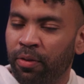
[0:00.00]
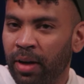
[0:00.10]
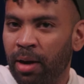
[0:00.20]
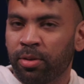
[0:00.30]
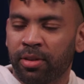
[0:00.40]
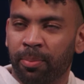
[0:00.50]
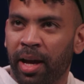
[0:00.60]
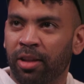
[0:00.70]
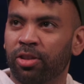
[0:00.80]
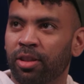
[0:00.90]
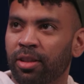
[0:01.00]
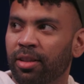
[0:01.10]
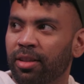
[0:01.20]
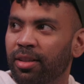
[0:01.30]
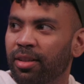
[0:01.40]
I was the Bachelor,
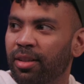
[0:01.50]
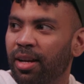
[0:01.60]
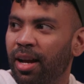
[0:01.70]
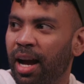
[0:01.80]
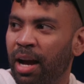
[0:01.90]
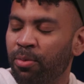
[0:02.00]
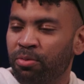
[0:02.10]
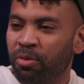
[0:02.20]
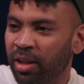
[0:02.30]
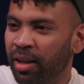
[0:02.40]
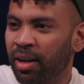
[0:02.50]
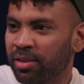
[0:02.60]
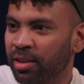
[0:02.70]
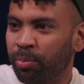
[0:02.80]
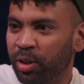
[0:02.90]
I would really
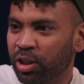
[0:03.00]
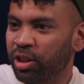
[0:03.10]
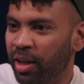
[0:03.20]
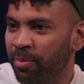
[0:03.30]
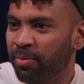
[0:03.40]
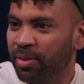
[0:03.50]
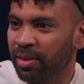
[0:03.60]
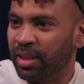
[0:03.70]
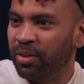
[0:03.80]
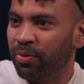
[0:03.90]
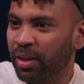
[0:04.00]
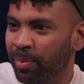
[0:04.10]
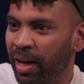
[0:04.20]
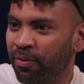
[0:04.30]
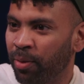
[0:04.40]
honestly appreciate this
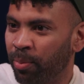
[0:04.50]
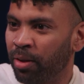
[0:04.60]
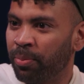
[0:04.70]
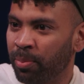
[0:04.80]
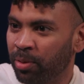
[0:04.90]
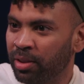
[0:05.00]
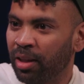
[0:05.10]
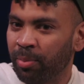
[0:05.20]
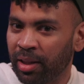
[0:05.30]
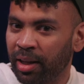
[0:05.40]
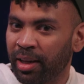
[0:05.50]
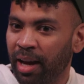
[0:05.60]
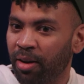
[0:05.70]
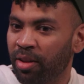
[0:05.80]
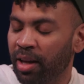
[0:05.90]
feedback from other people telling me like
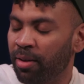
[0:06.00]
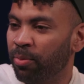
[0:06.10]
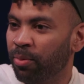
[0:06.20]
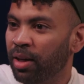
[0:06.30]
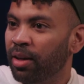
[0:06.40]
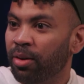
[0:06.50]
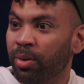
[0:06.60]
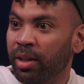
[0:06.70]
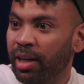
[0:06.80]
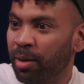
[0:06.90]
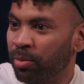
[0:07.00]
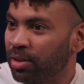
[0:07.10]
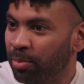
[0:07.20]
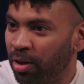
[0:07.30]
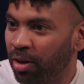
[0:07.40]
how they, when the cameras
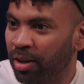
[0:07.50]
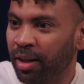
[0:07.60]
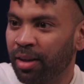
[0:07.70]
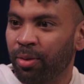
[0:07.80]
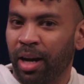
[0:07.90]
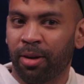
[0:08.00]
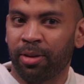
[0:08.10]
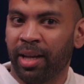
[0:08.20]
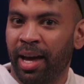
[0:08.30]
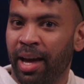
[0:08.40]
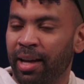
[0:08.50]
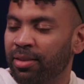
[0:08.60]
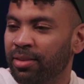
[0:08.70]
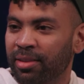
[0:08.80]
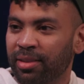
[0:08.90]
come on, and how do they
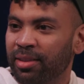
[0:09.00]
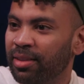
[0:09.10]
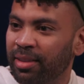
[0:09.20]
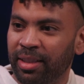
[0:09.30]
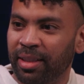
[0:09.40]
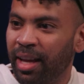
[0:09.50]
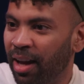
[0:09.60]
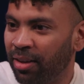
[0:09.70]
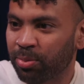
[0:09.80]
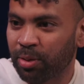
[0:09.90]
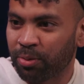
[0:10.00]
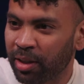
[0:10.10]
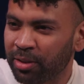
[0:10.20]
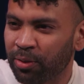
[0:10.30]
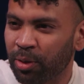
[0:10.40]
act in the house with the
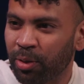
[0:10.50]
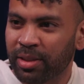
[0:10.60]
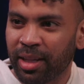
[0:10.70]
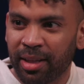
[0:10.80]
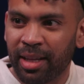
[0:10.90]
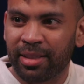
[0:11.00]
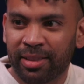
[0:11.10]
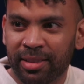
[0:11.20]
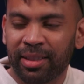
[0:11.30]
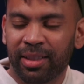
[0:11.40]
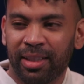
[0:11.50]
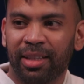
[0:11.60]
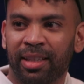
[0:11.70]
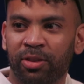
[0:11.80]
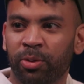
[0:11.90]
rest of you. It's
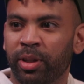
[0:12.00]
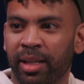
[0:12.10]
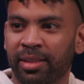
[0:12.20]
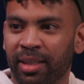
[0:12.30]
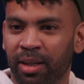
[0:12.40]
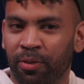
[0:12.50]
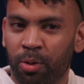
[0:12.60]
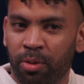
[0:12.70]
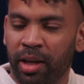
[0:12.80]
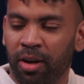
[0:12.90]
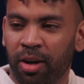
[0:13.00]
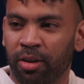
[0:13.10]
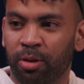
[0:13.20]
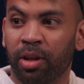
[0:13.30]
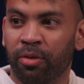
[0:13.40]
gives you an insight of who they are,
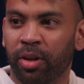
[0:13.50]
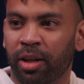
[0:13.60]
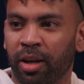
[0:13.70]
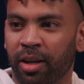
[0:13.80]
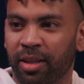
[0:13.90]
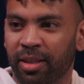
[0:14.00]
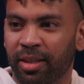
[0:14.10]
who they really are.